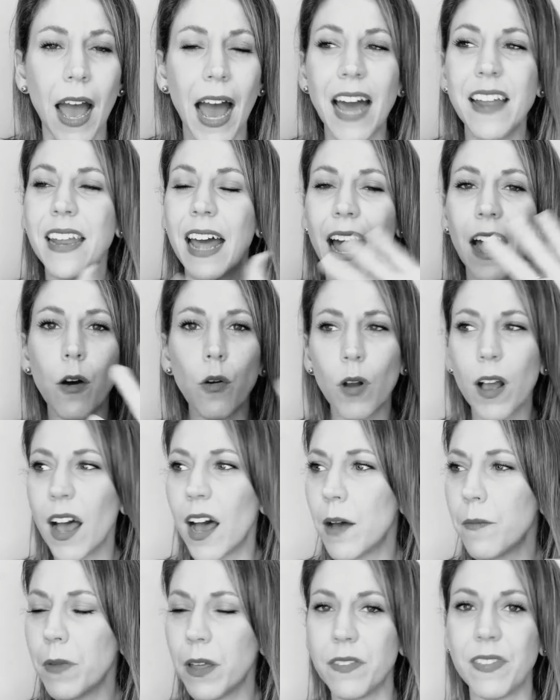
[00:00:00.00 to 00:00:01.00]
An
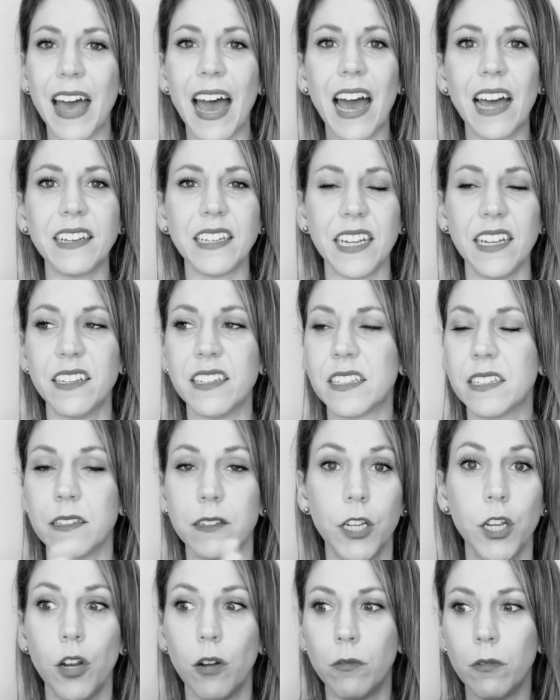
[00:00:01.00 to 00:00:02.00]
outcome that is,
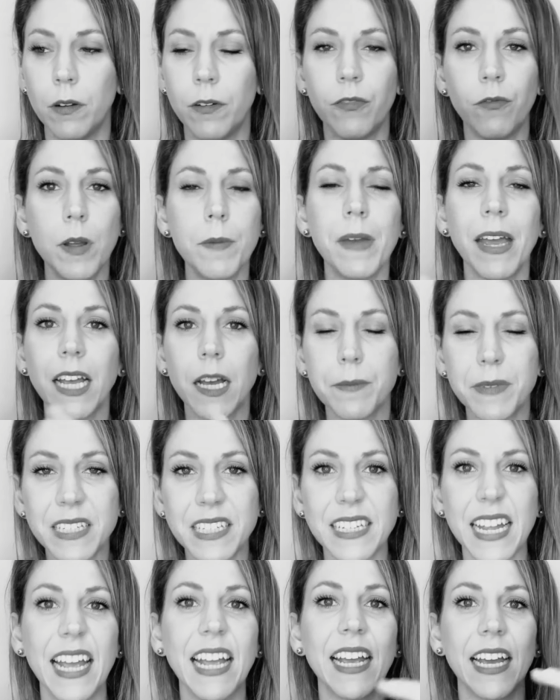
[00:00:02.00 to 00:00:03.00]
you know, if we make a
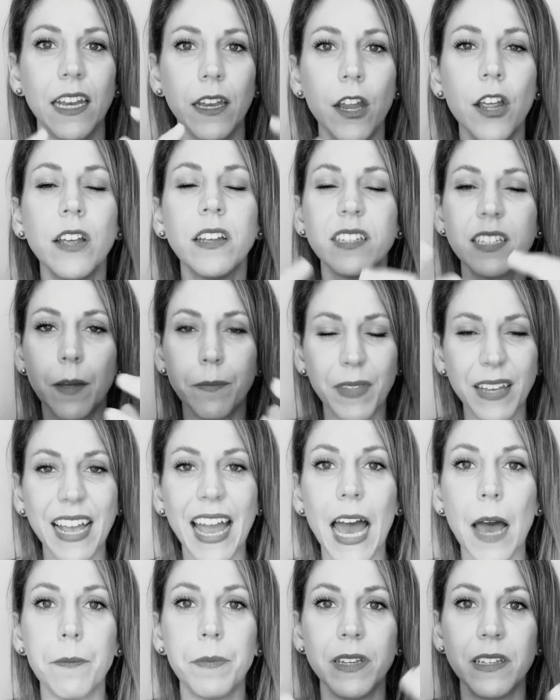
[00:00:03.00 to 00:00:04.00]
mistake and something
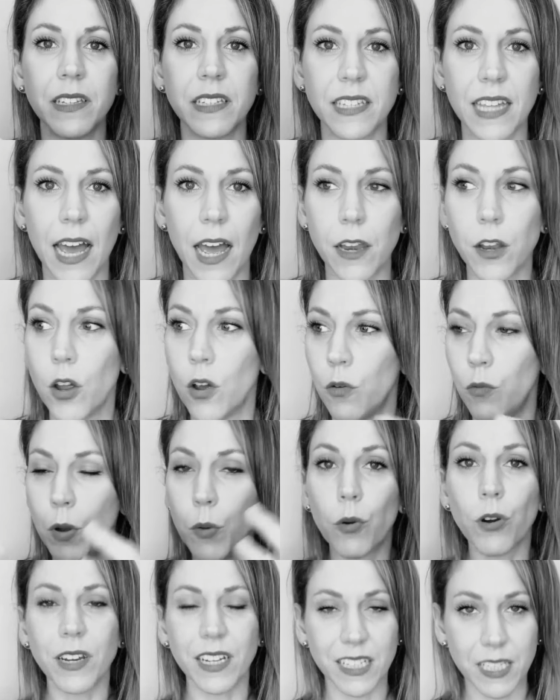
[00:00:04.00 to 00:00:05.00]
happens that we
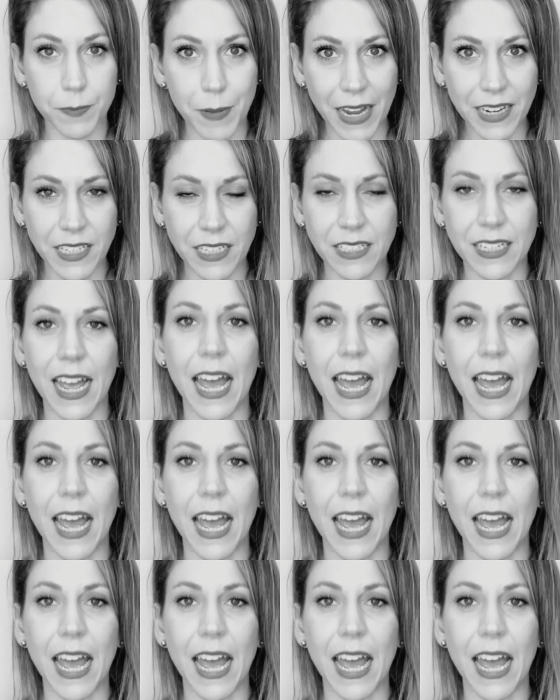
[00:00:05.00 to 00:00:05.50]
weren't expecting to